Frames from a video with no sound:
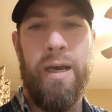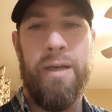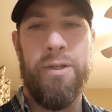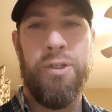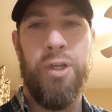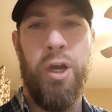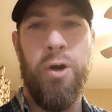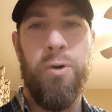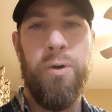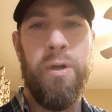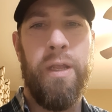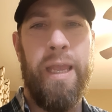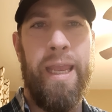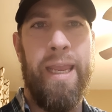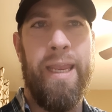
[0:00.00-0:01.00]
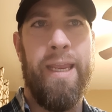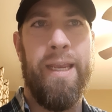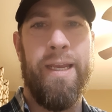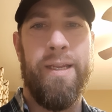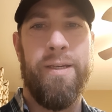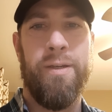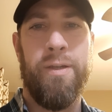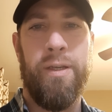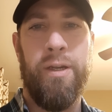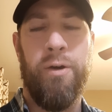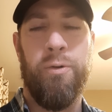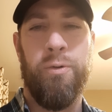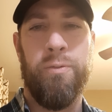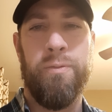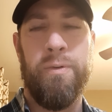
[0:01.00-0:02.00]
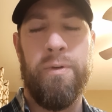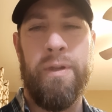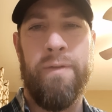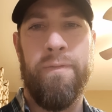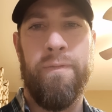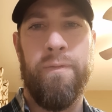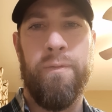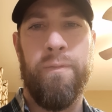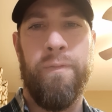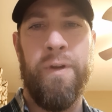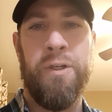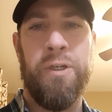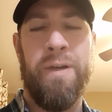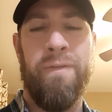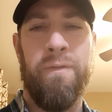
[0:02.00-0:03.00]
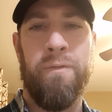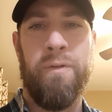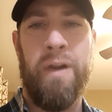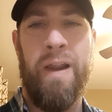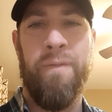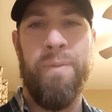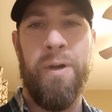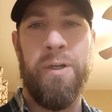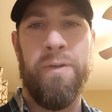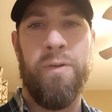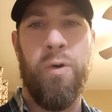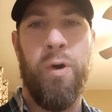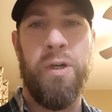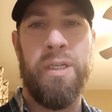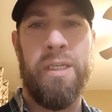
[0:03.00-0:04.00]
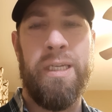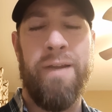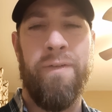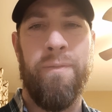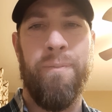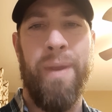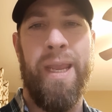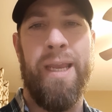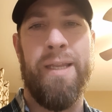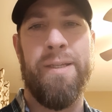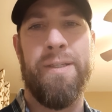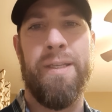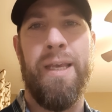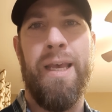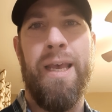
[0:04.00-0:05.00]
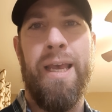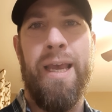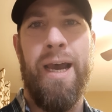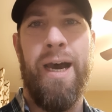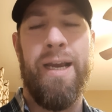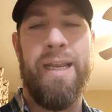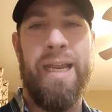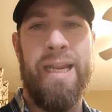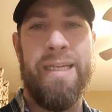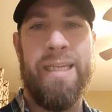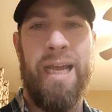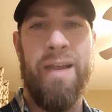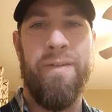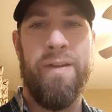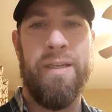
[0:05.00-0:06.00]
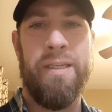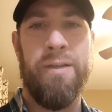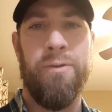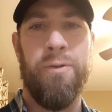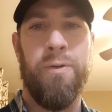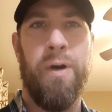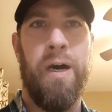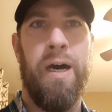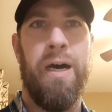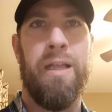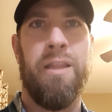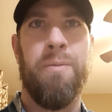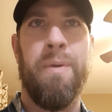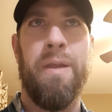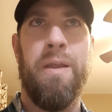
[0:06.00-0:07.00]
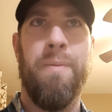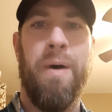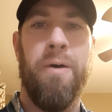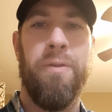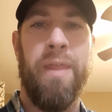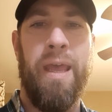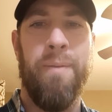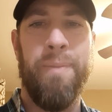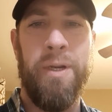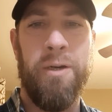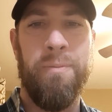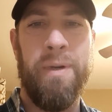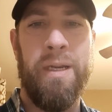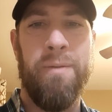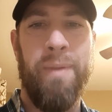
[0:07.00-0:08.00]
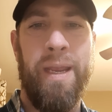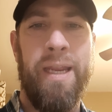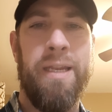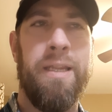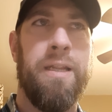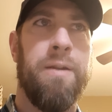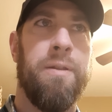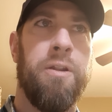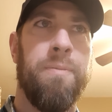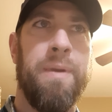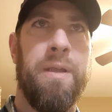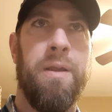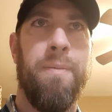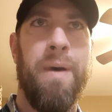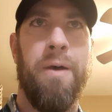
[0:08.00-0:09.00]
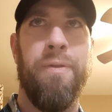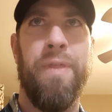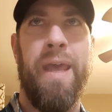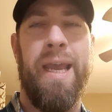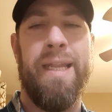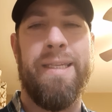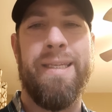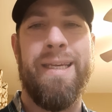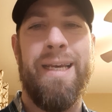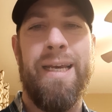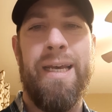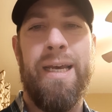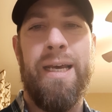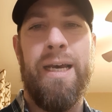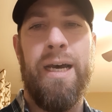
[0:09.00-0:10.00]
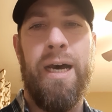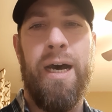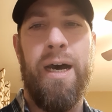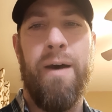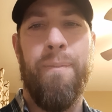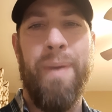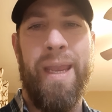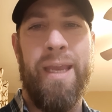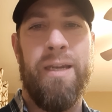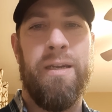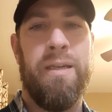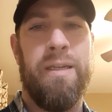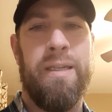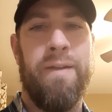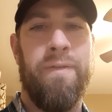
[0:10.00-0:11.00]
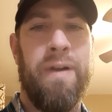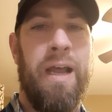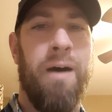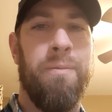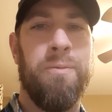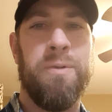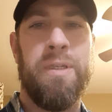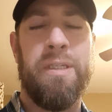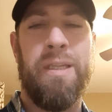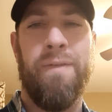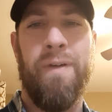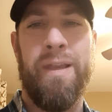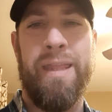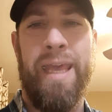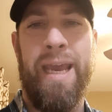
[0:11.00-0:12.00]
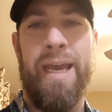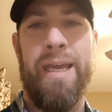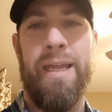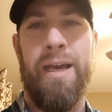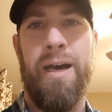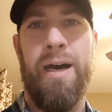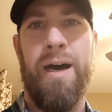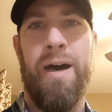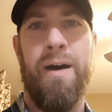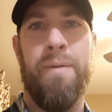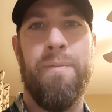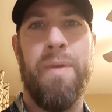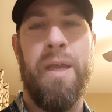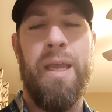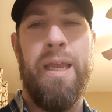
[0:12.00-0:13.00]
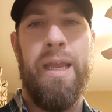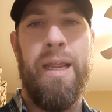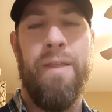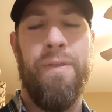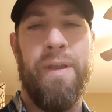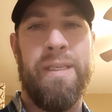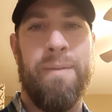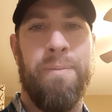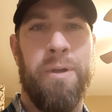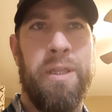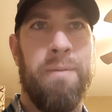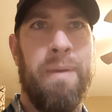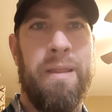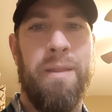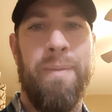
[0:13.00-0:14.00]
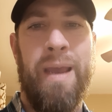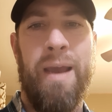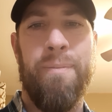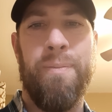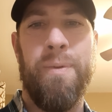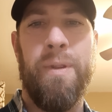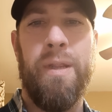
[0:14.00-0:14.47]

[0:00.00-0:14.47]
show. And, we'll have feature different craft beers, of course, and different bands. Kind of dive into a little bit about that beer being made and a little bit about that band, different albums and stuff like that, and things that put them on the map.